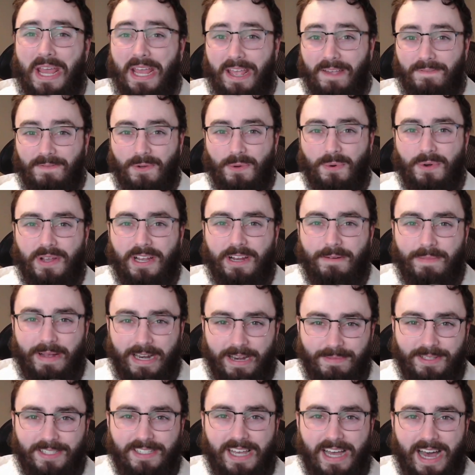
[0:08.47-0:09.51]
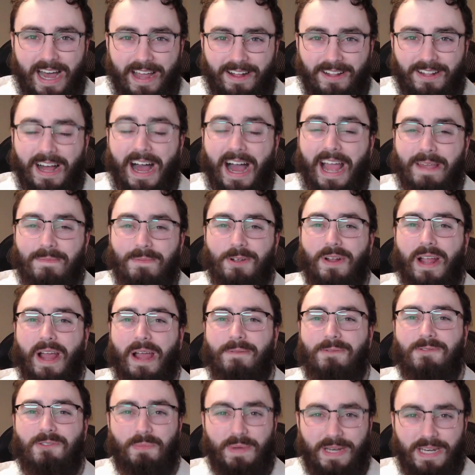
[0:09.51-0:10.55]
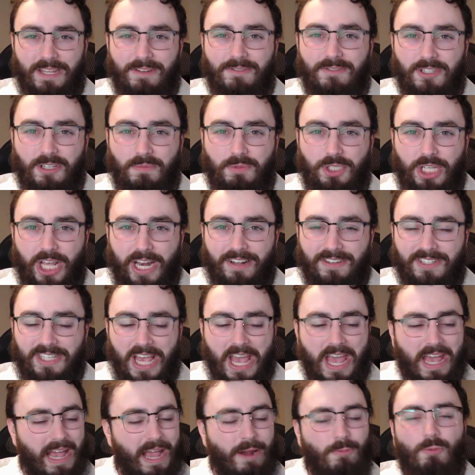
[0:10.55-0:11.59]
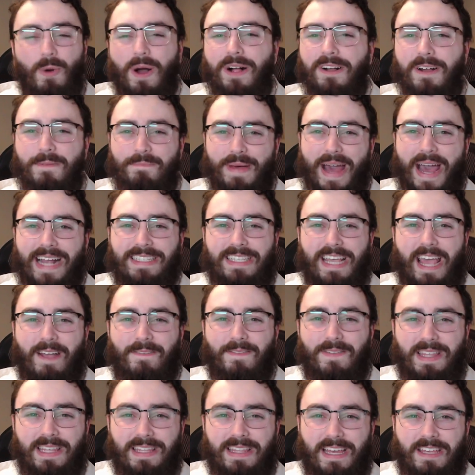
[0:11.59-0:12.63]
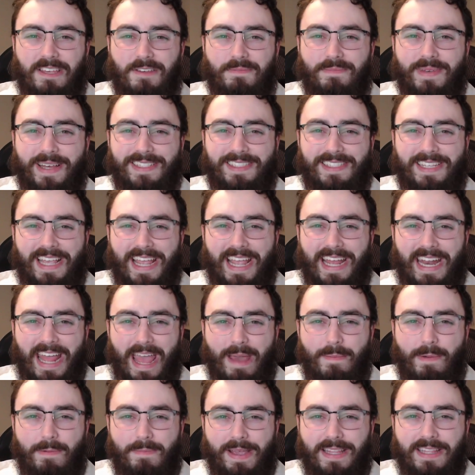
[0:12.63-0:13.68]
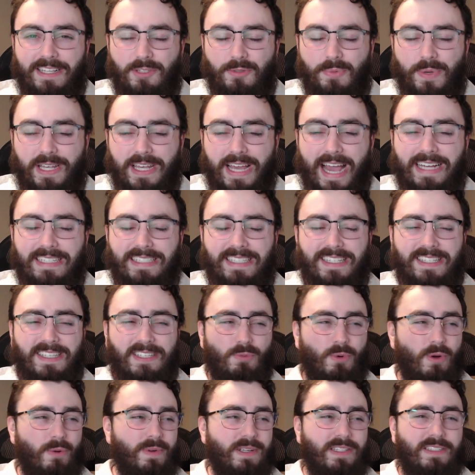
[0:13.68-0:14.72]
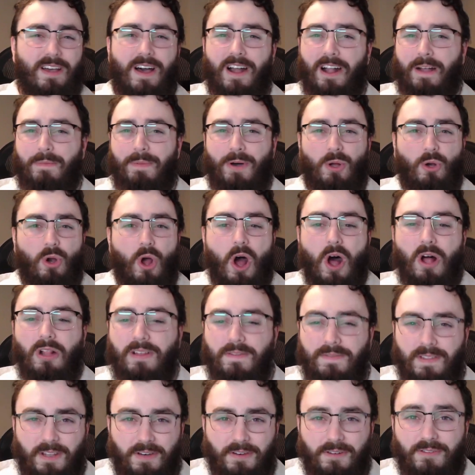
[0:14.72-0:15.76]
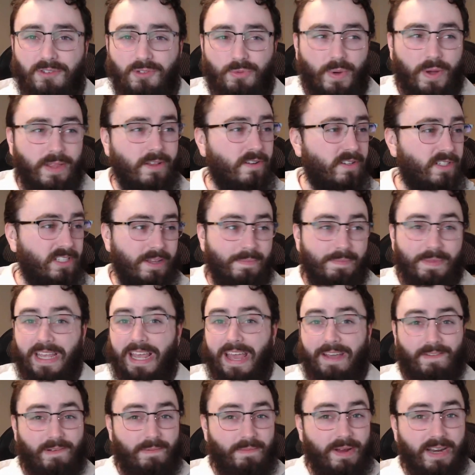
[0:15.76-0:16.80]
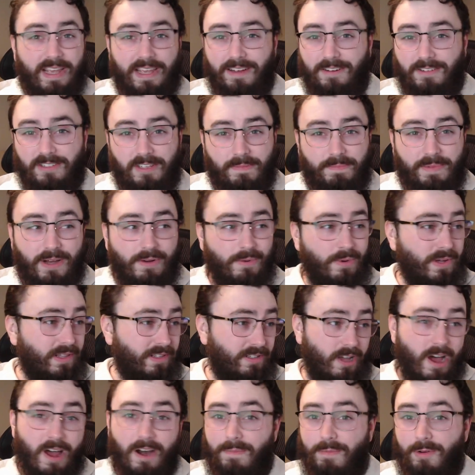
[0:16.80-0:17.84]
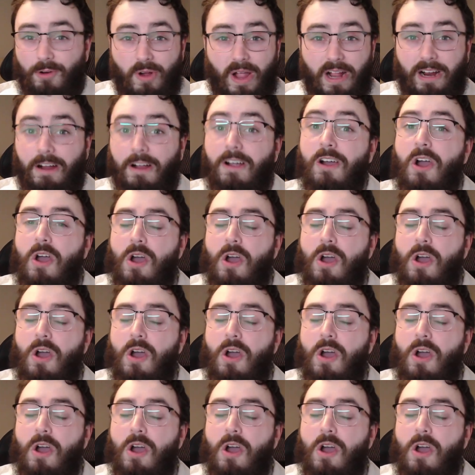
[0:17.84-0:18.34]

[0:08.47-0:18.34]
If you're new here, my name is Kyle. I am your guy with too many YouTube channels. And welcome back to everything that you missed in MMA this week. Guys, this is where we talk about all of the news, whether it's something everybody hears about with Conor McGregor